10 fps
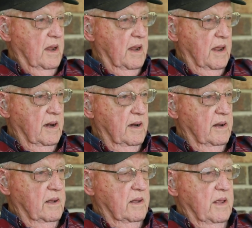and
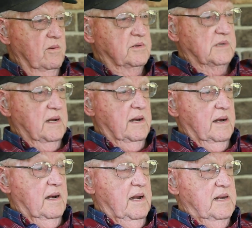he was in
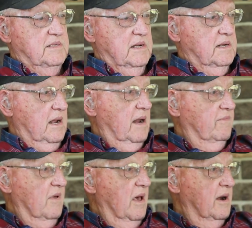there, and he said,
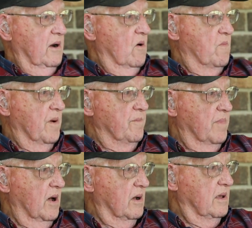I've got an open
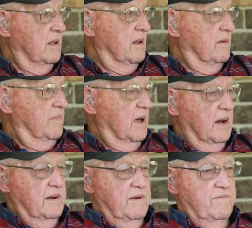bunk,
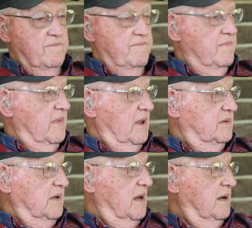but
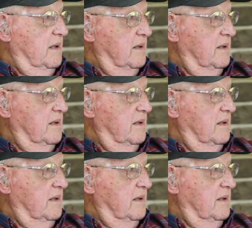it's in